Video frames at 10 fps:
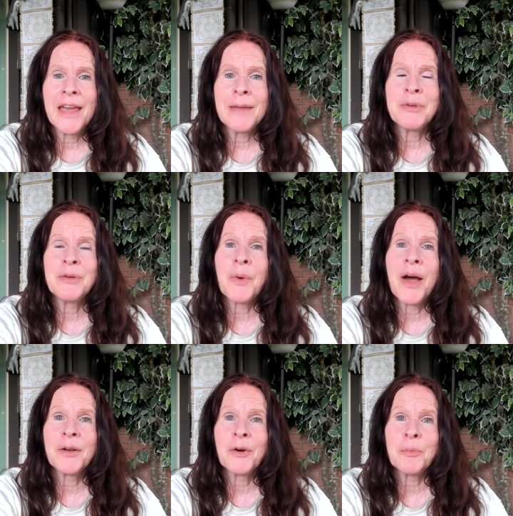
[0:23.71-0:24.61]
and be
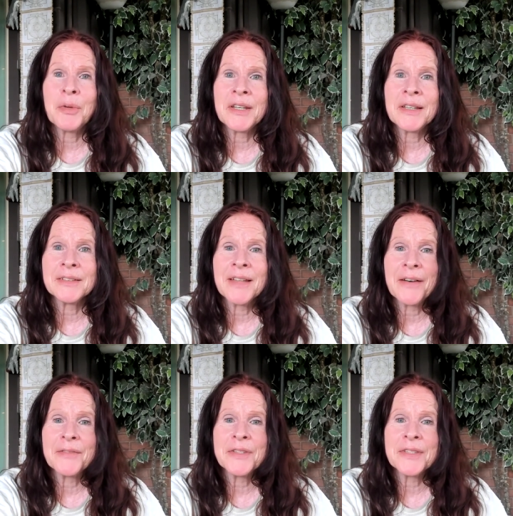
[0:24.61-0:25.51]
wide open
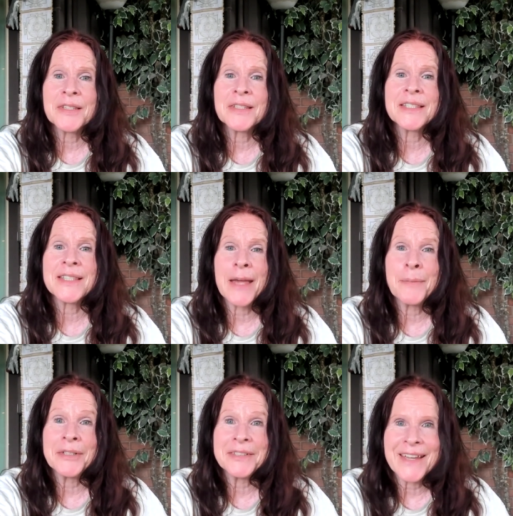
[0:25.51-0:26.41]
loves
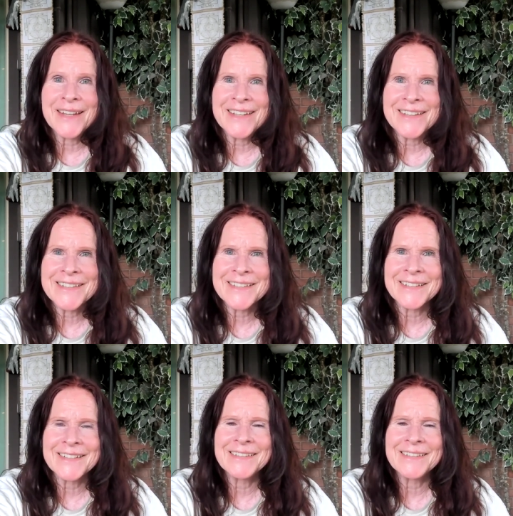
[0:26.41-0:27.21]
simultaneously.